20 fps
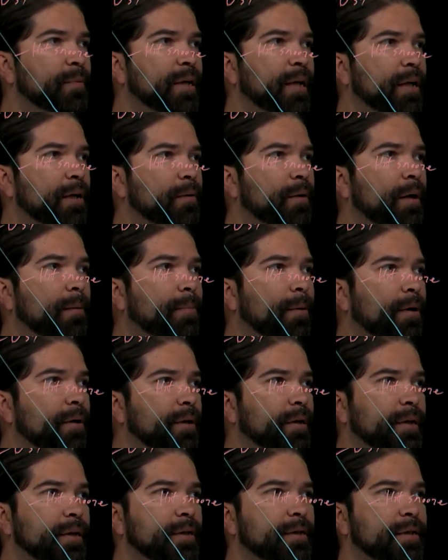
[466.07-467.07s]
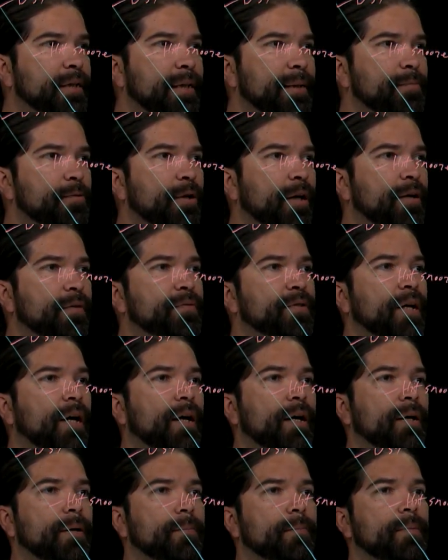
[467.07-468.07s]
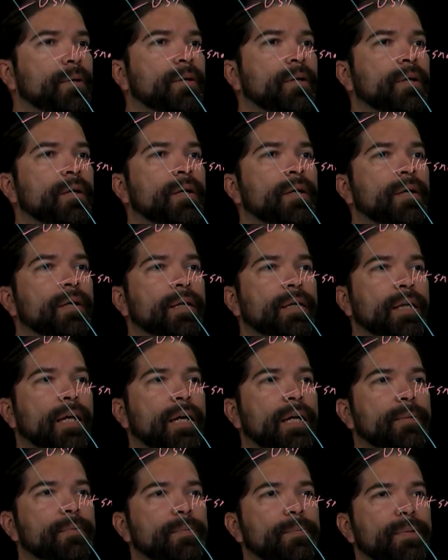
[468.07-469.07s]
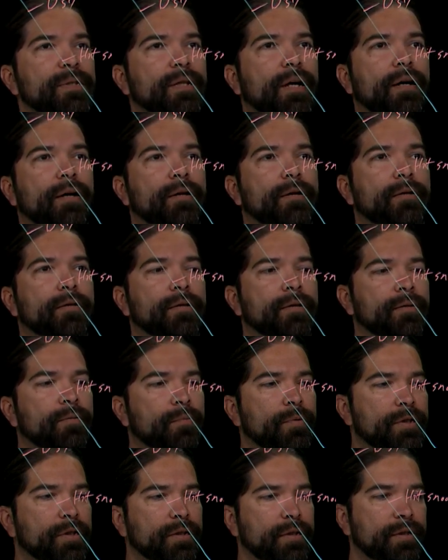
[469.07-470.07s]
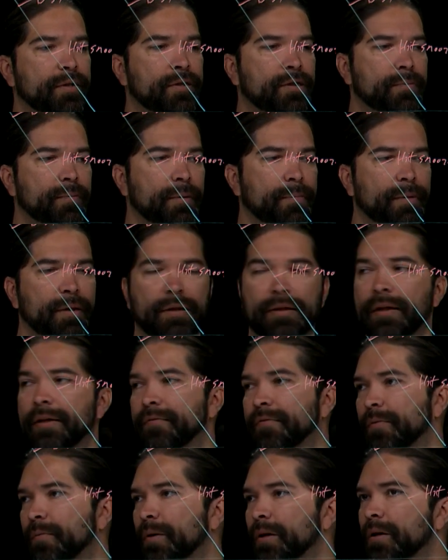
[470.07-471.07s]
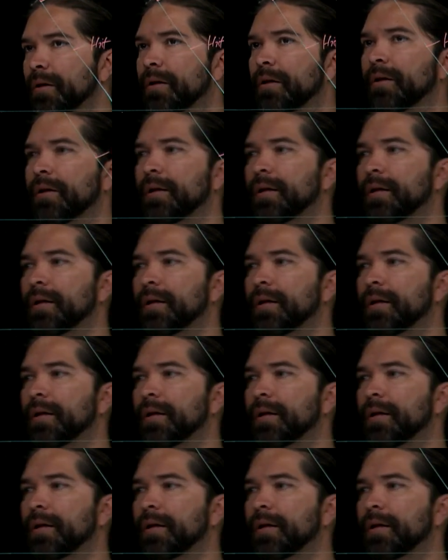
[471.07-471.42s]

when I go out partying to keep track of time, and that keeps me tired, which leads to me being late for work.